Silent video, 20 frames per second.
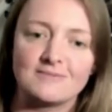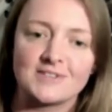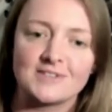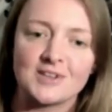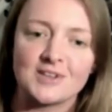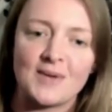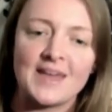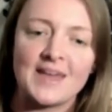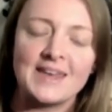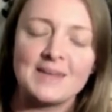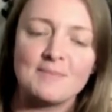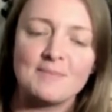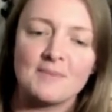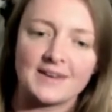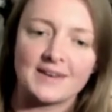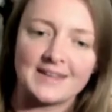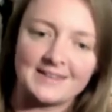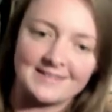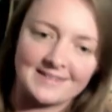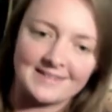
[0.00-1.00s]
So any
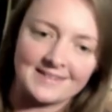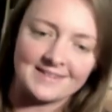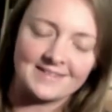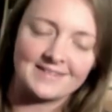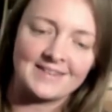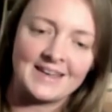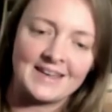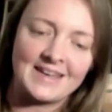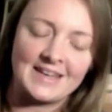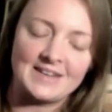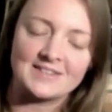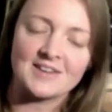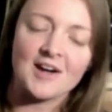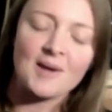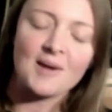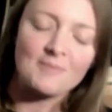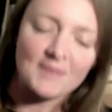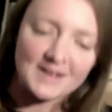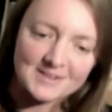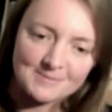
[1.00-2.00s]
money that, any
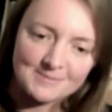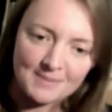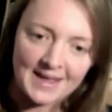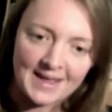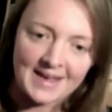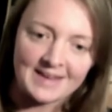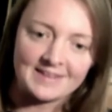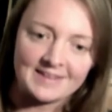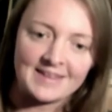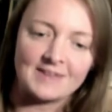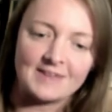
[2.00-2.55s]
time that's played,